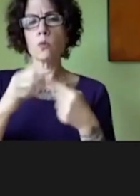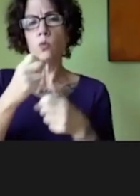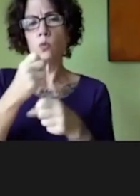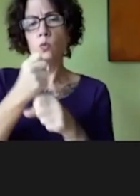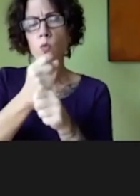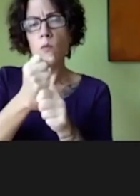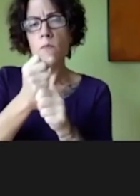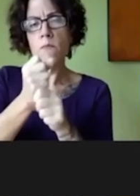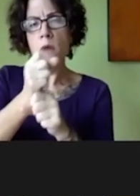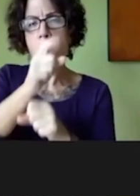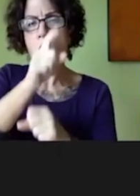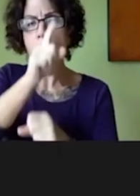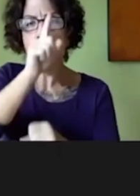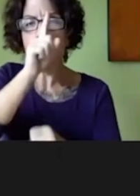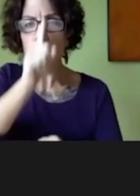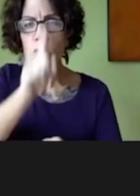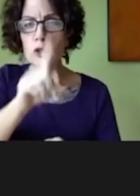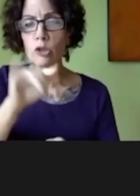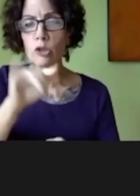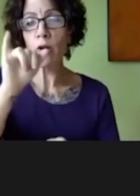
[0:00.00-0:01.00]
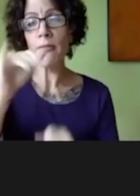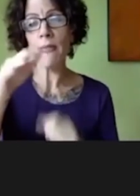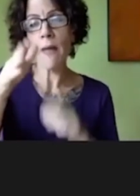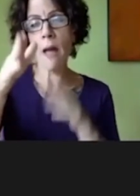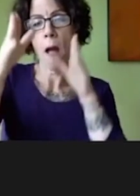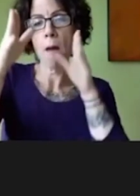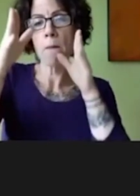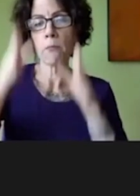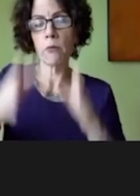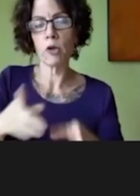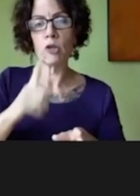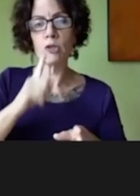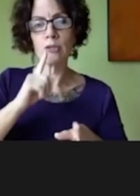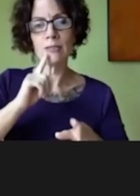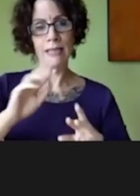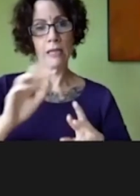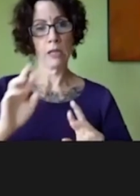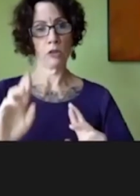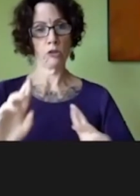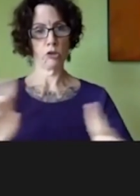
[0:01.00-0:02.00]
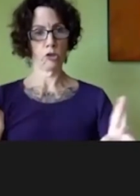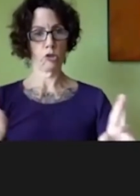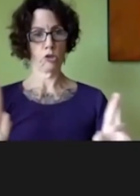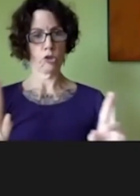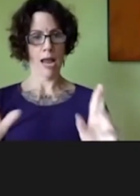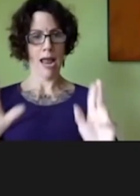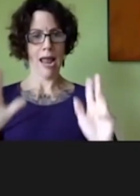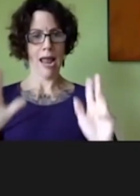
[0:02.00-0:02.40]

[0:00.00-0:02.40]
You want to be sure that that person is